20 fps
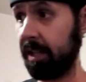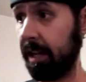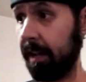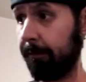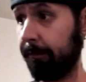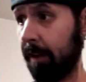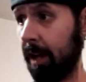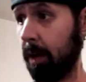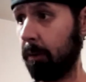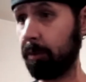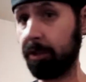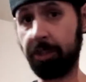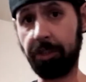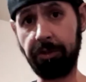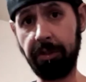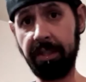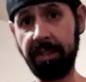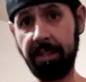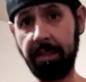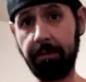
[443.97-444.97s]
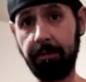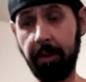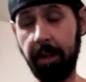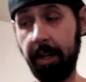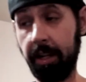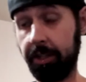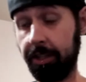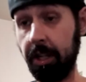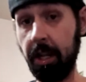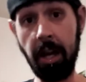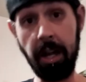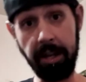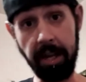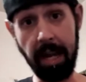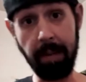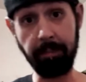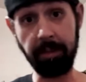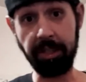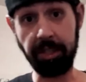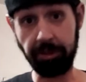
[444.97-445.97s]
I found, was Streets of Rage,
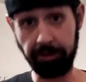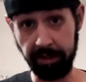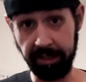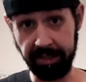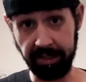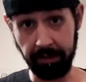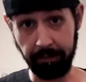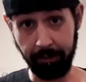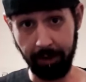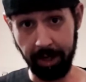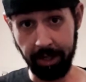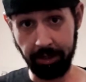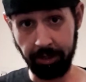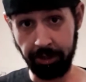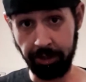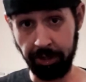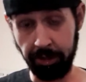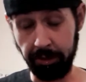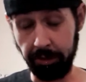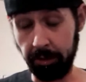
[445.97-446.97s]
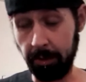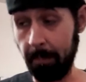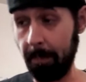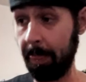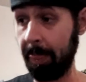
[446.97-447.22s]
namely Streets of Rage 2.